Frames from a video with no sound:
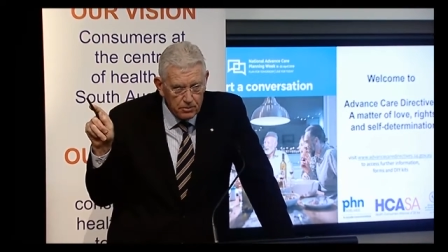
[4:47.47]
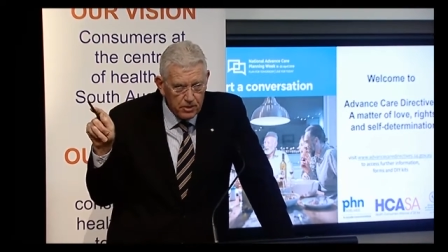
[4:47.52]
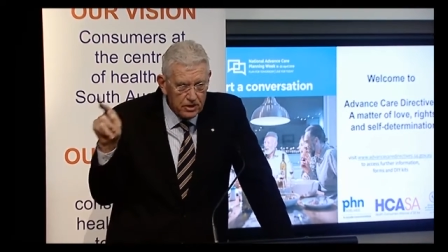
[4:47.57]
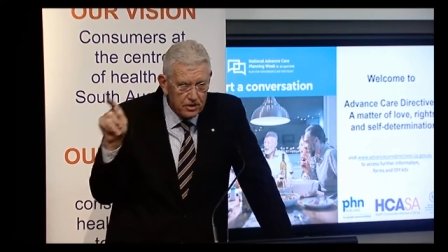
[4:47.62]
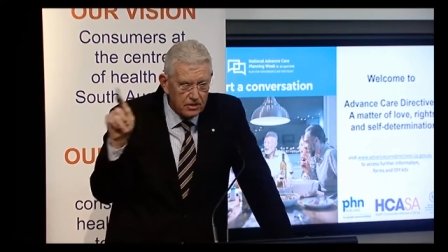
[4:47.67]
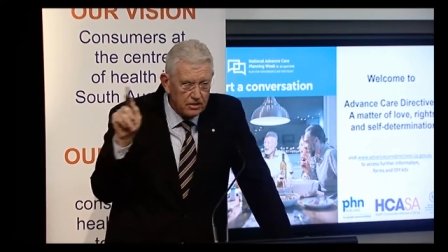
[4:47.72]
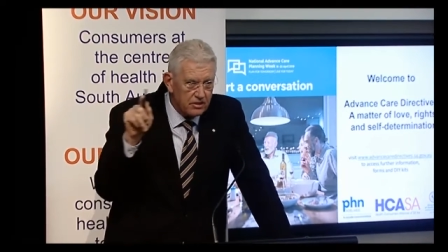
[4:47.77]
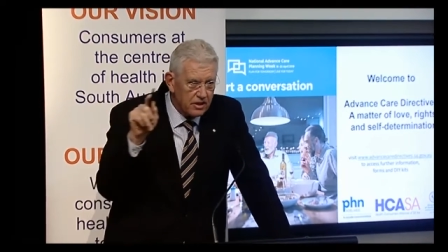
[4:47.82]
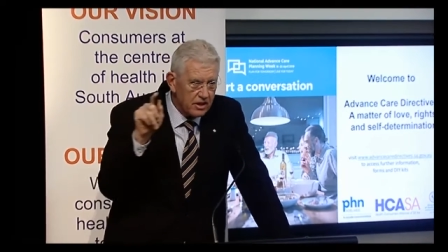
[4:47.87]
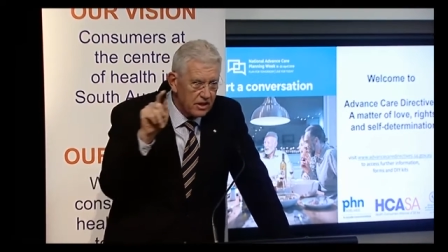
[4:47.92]

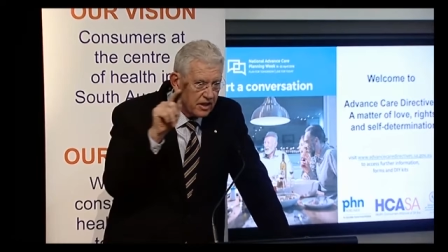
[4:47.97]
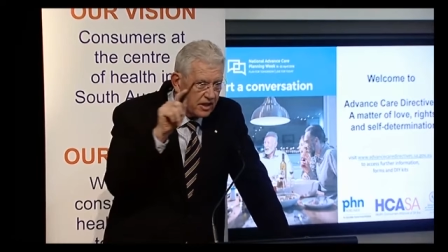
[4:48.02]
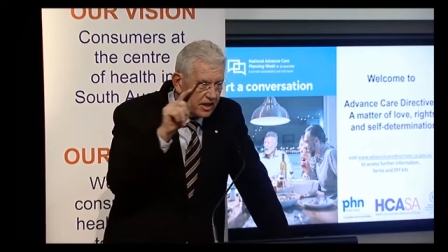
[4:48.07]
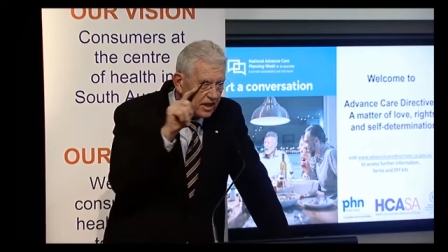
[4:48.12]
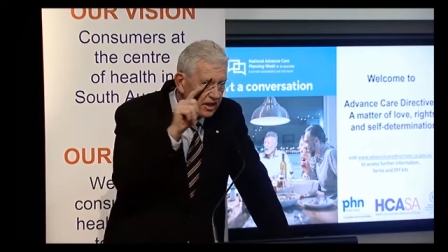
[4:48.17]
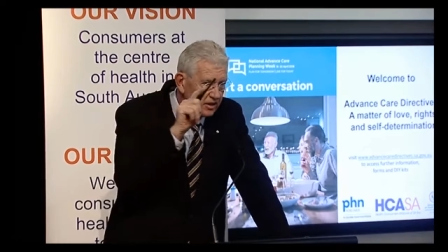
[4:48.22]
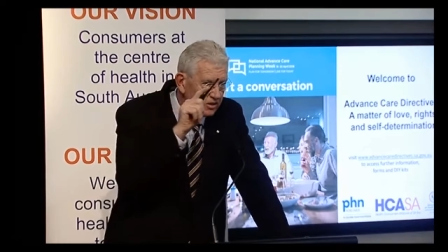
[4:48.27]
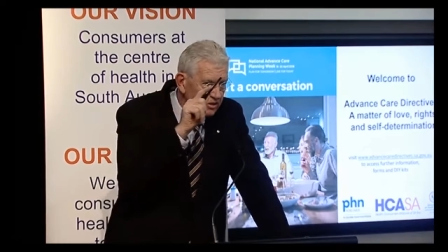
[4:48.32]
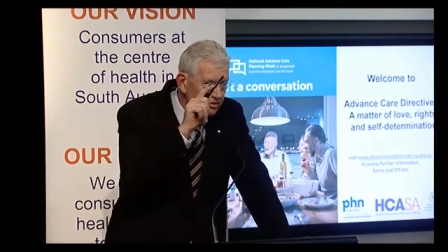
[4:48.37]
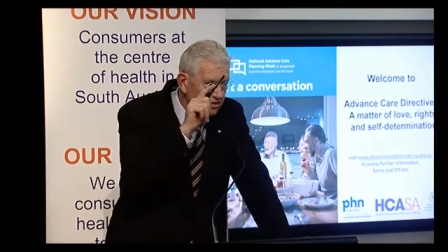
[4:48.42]
and uh, he
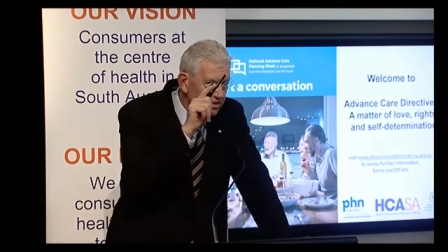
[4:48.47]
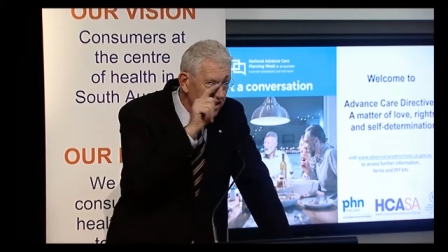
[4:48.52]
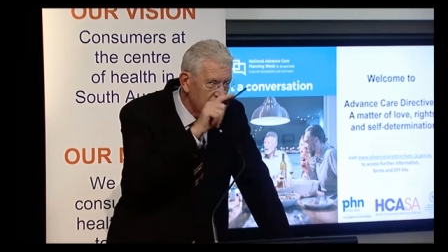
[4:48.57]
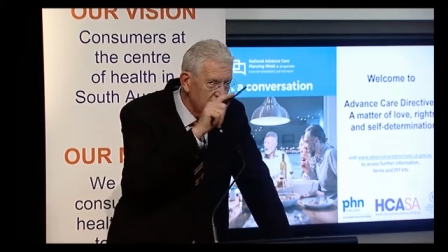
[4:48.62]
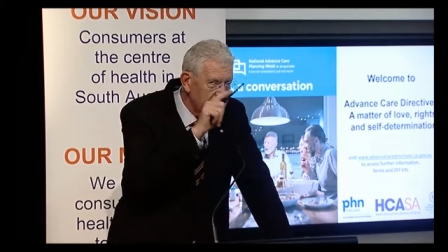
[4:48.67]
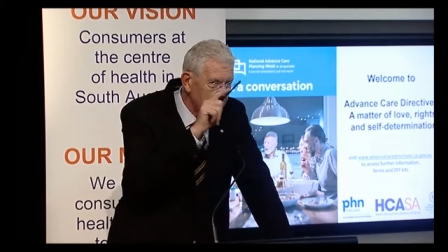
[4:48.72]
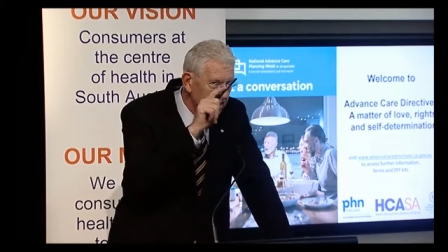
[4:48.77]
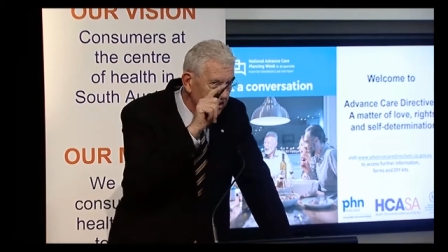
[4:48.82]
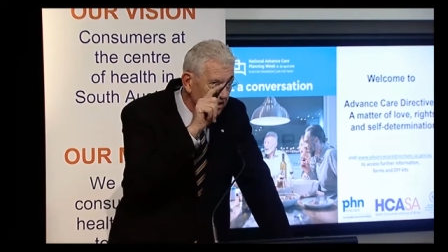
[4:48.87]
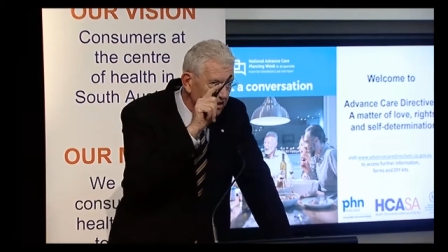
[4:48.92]
could tell
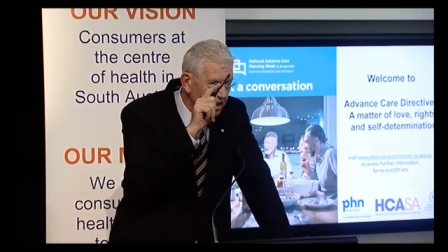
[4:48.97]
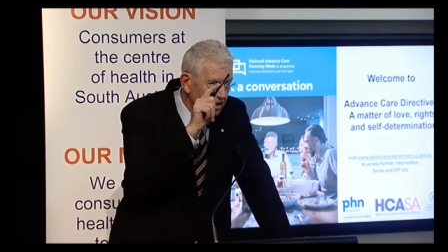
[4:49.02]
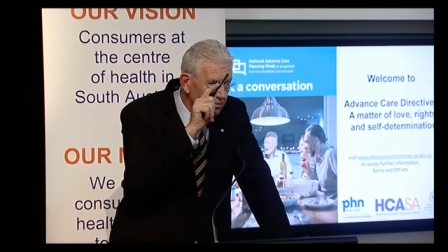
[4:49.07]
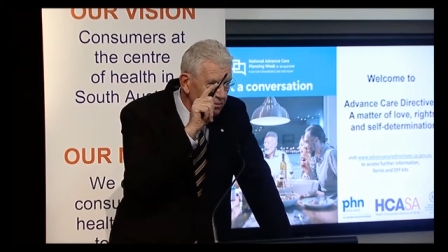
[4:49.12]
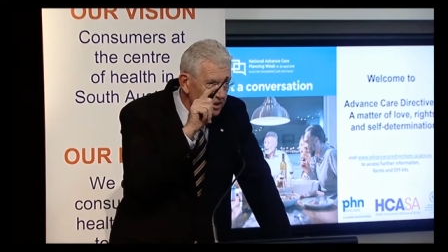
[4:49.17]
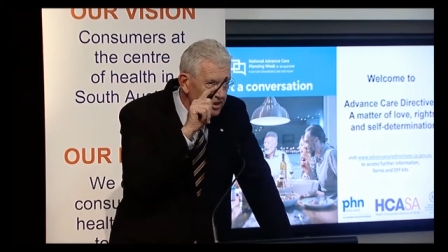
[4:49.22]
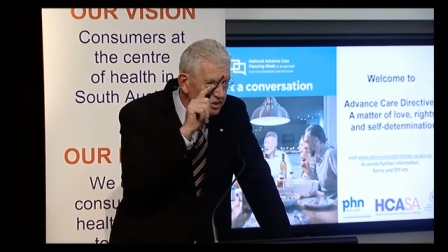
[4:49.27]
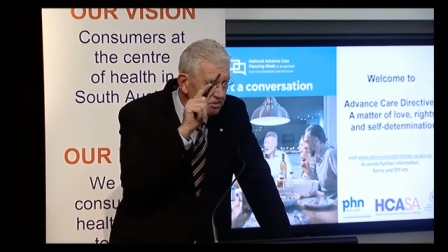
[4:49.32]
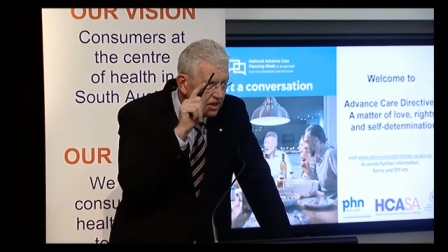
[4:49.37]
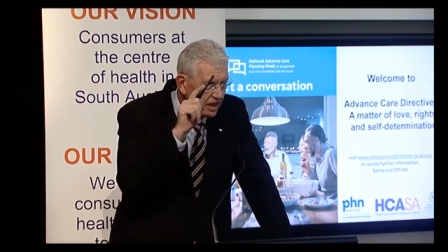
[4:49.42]
you that
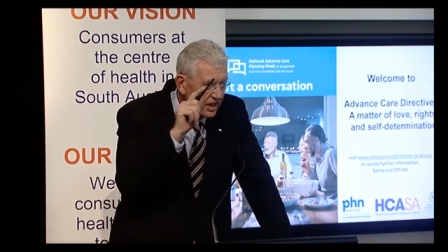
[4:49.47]
Mr.